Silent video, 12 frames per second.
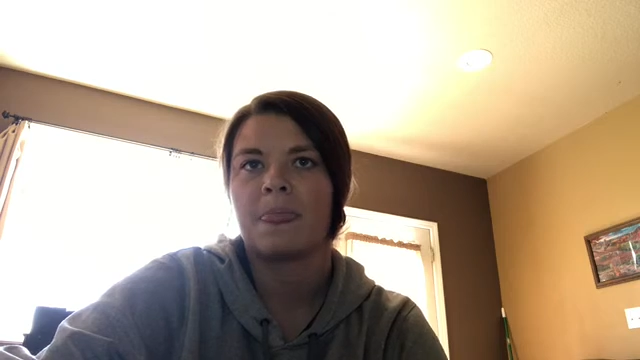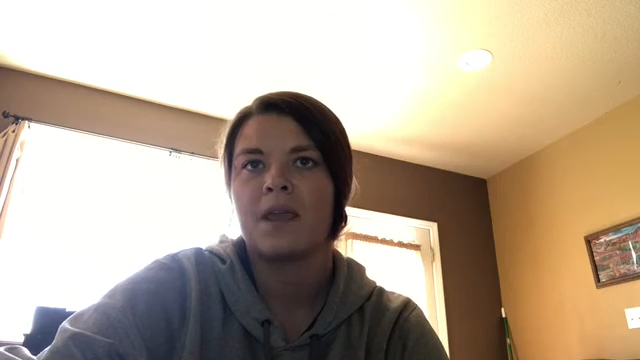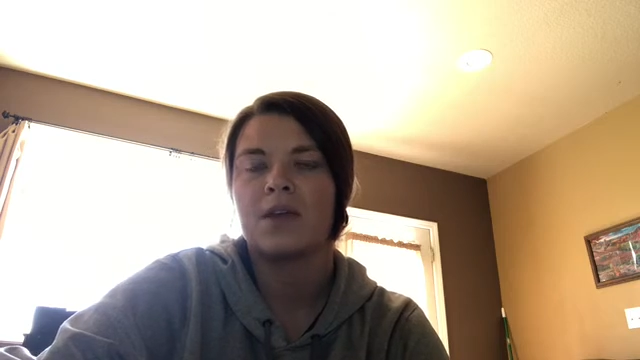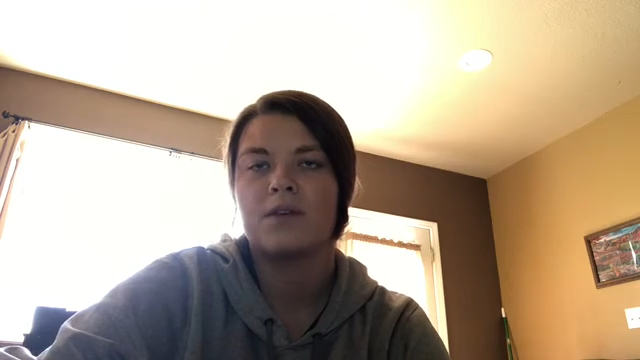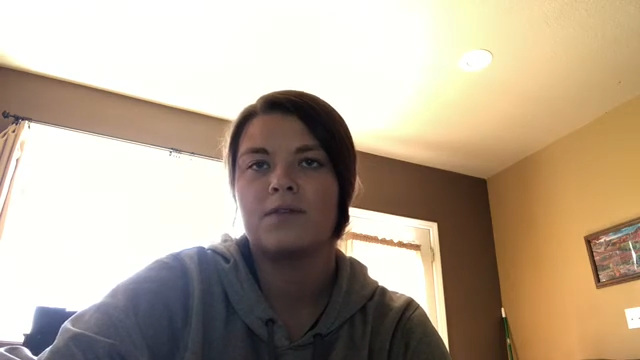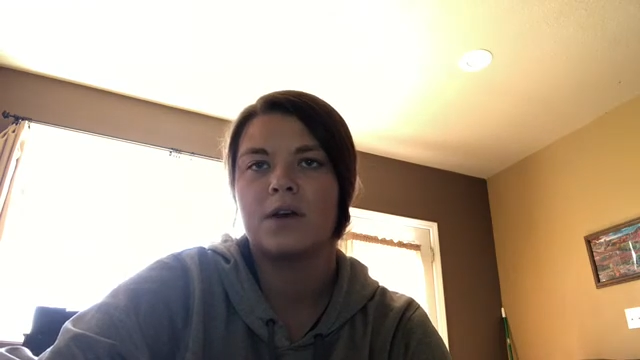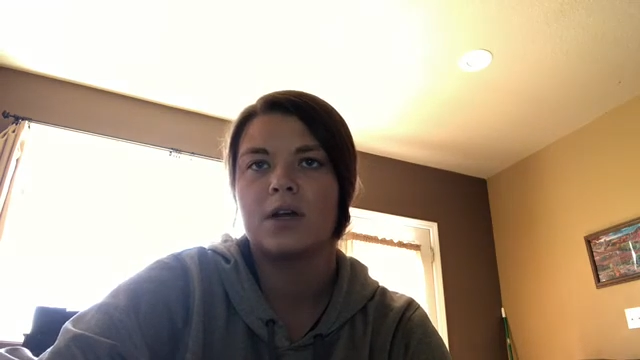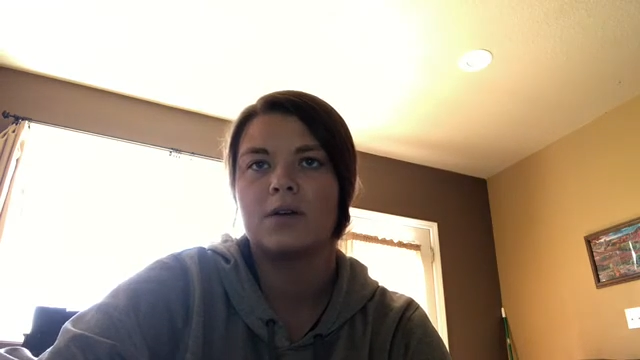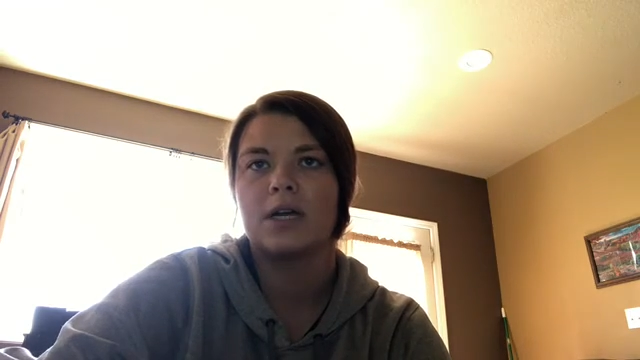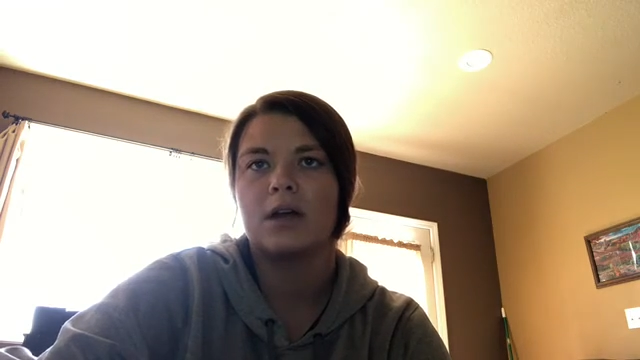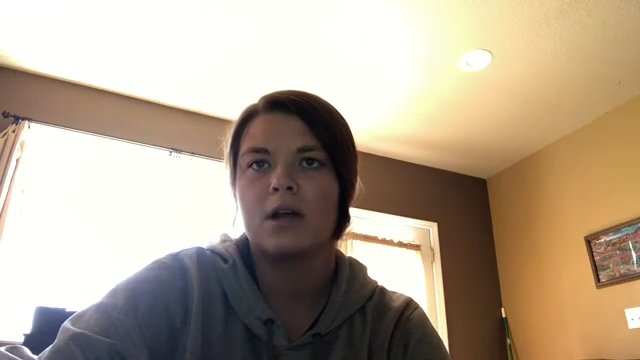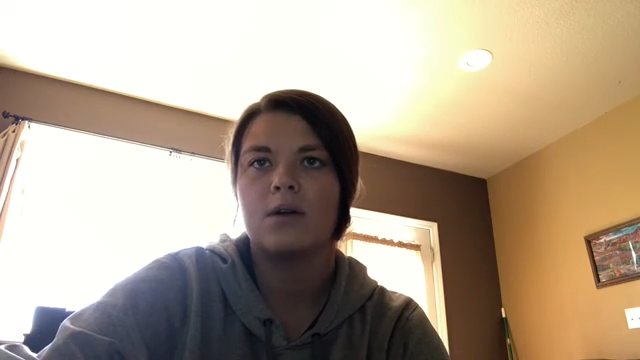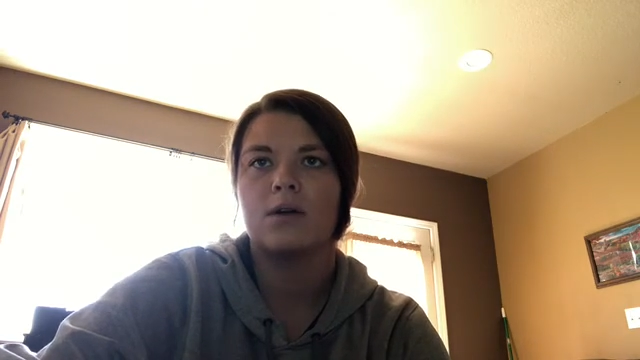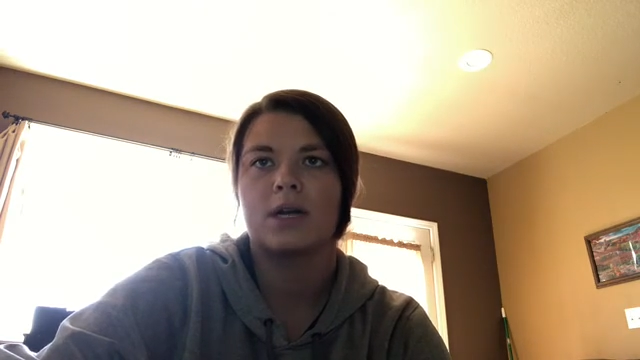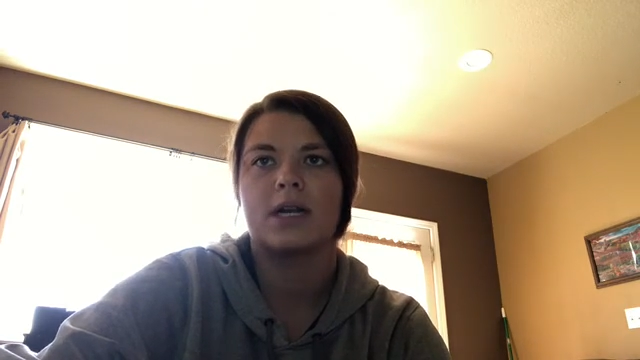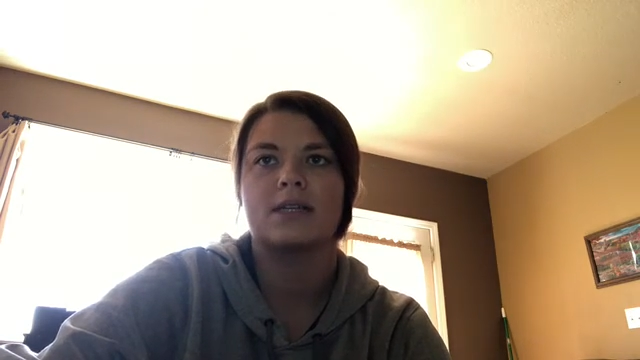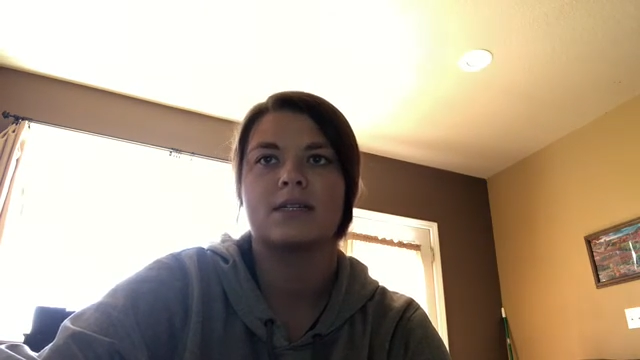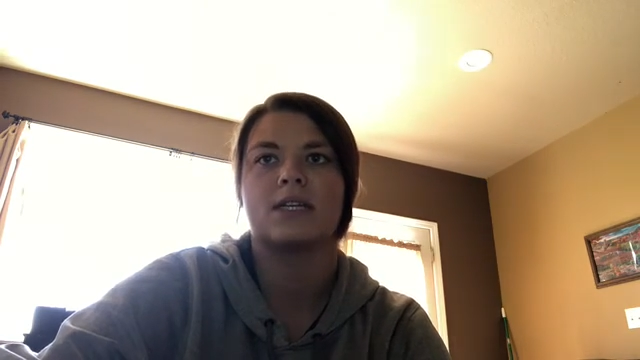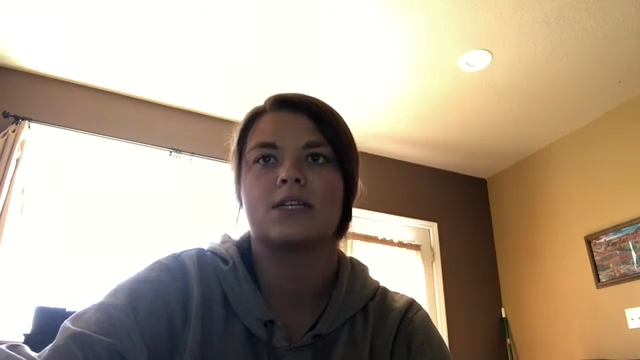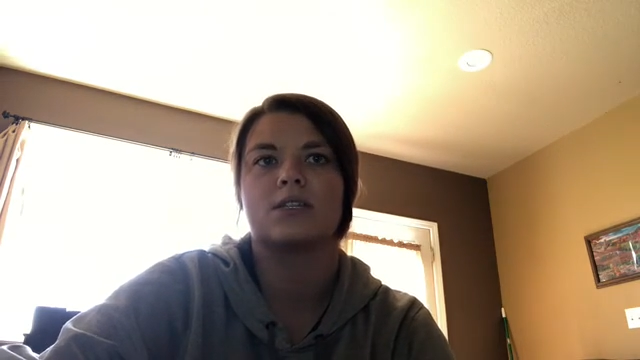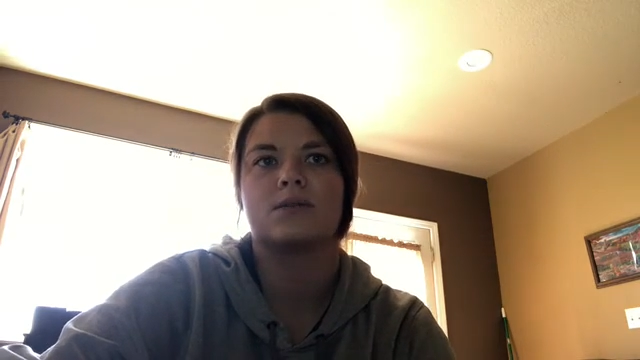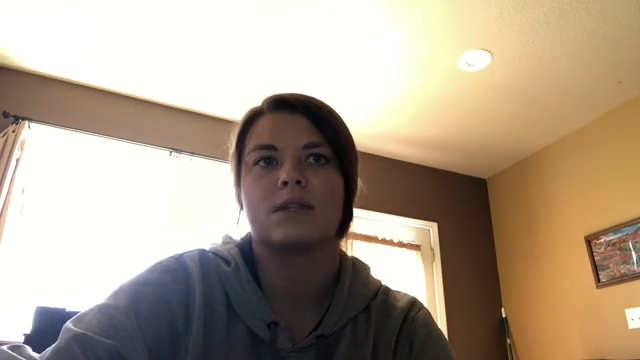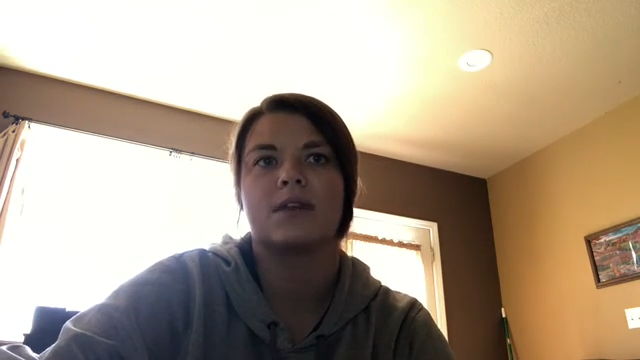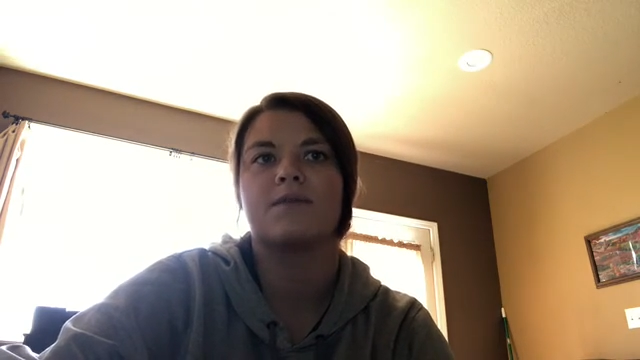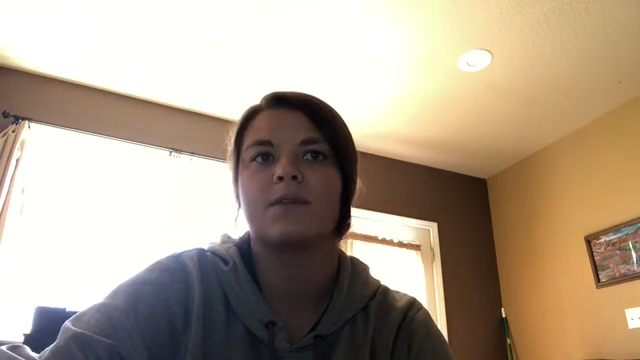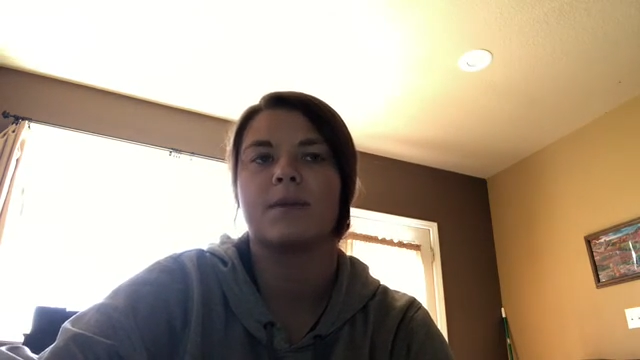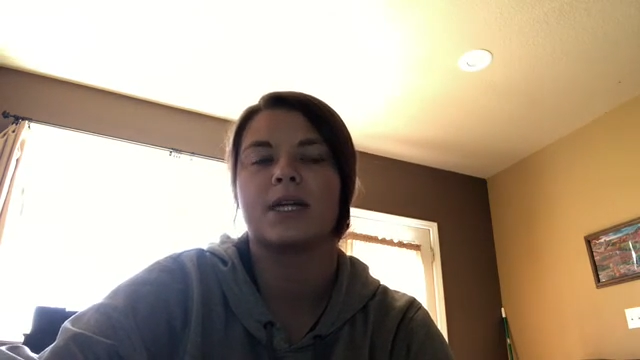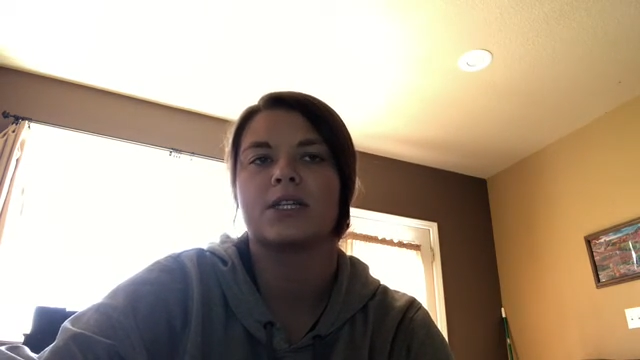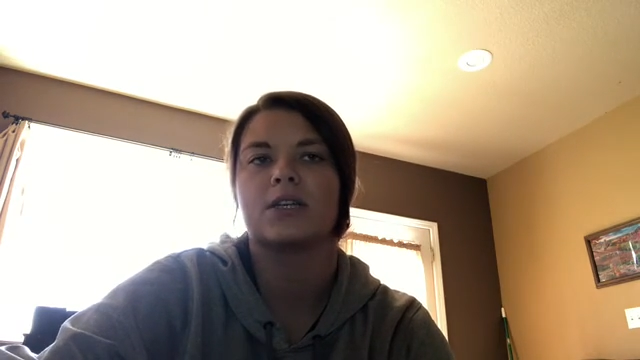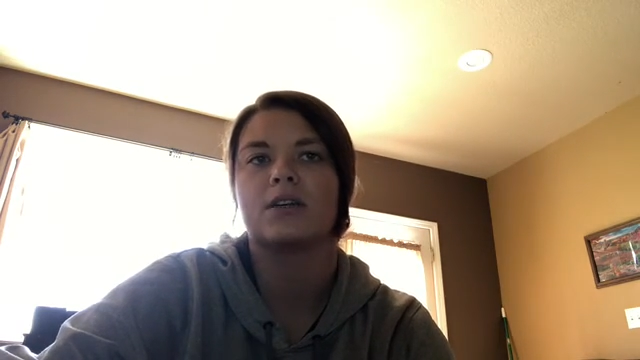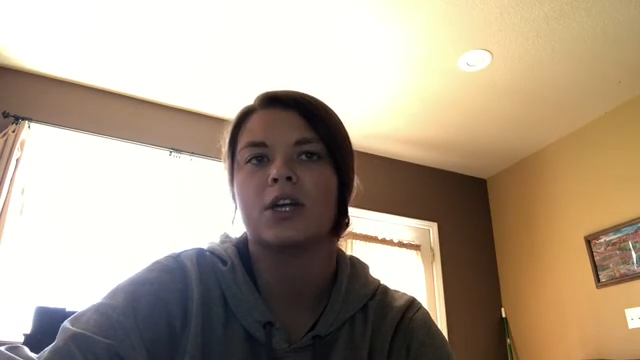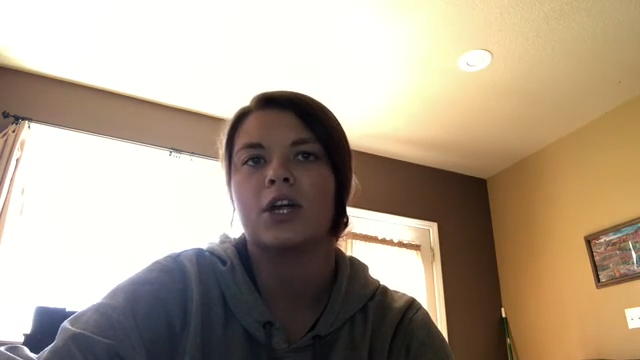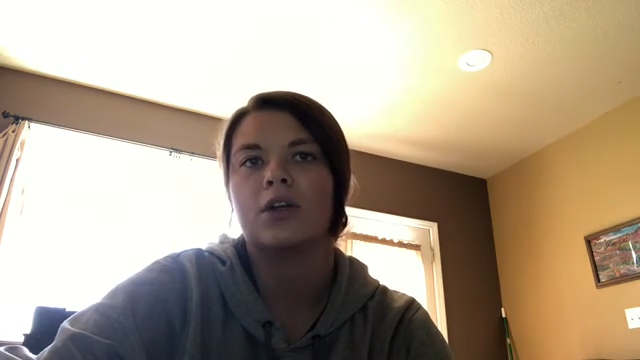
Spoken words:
The following are organizations with information